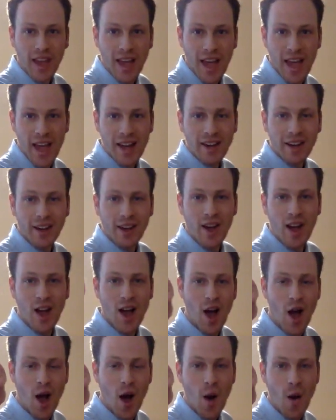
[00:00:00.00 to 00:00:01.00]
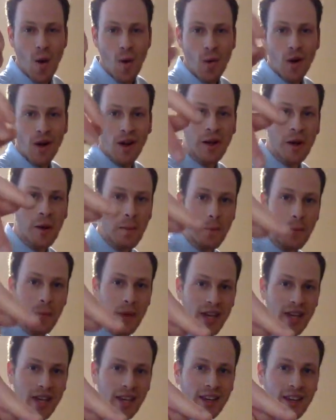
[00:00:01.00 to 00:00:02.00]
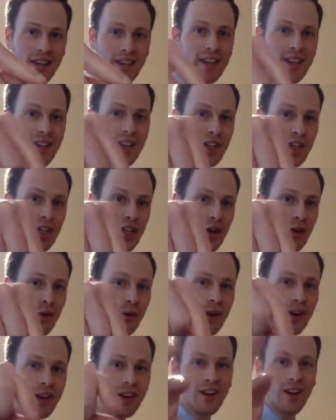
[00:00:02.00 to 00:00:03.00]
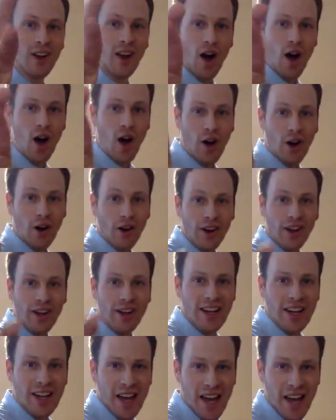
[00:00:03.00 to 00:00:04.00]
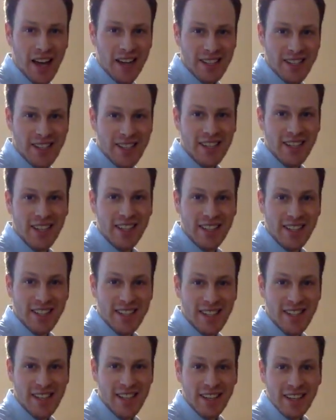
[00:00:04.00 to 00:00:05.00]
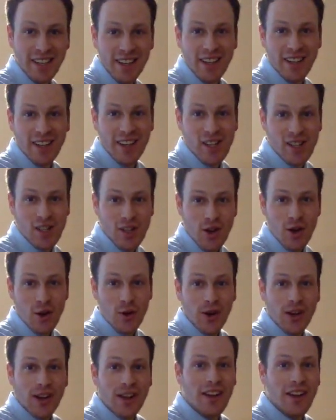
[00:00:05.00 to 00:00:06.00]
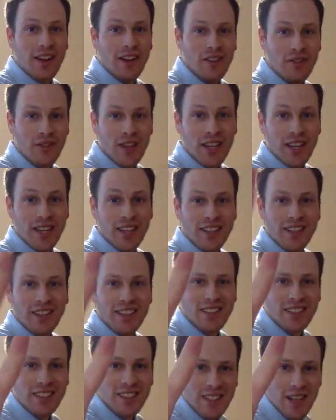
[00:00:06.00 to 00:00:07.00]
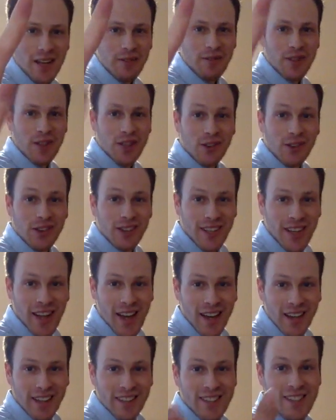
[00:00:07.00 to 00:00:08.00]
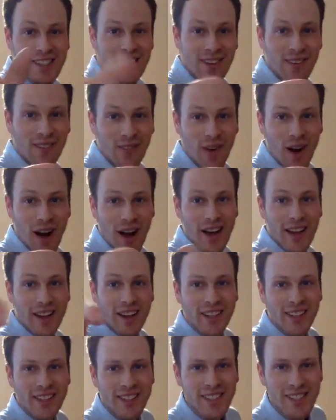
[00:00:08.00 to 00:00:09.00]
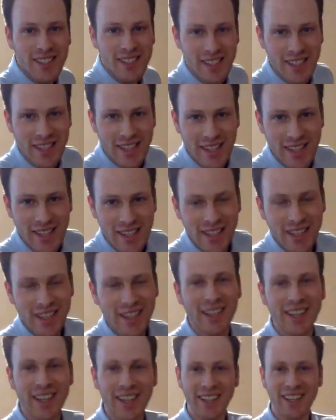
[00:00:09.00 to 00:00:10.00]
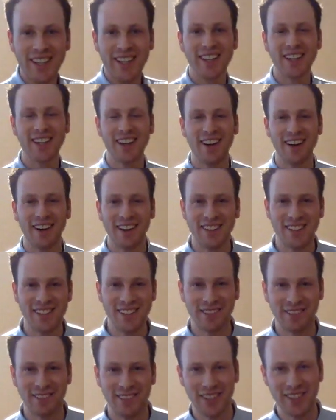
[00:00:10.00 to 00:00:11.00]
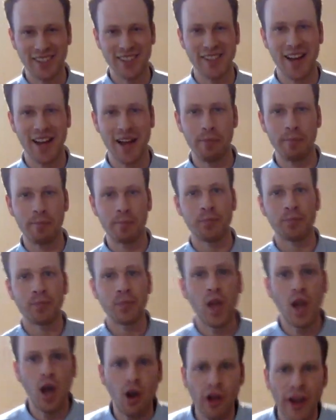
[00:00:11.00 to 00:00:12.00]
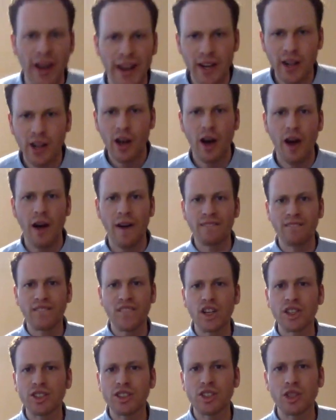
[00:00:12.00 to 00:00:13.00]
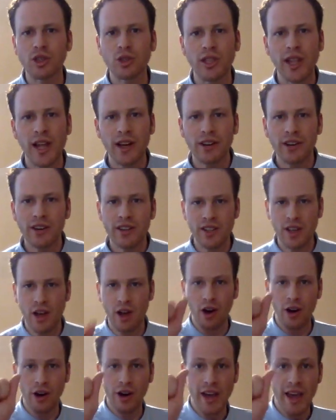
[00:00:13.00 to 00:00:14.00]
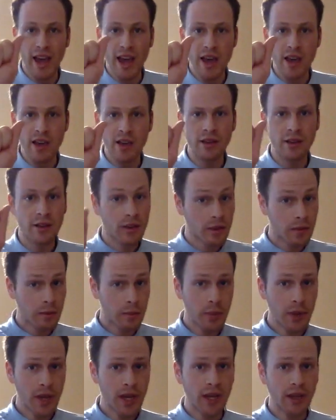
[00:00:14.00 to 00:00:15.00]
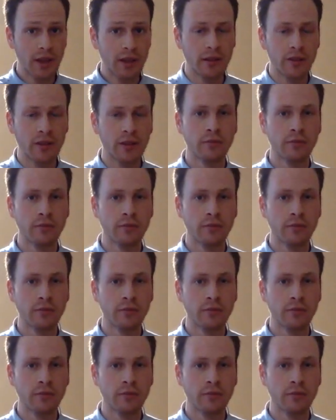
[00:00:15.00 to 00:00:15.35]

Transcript: N, O, P, Q, R, S, T, U, V, W, X, Y, Z. Awesome, good job. All right, our first 2 letters are A, B.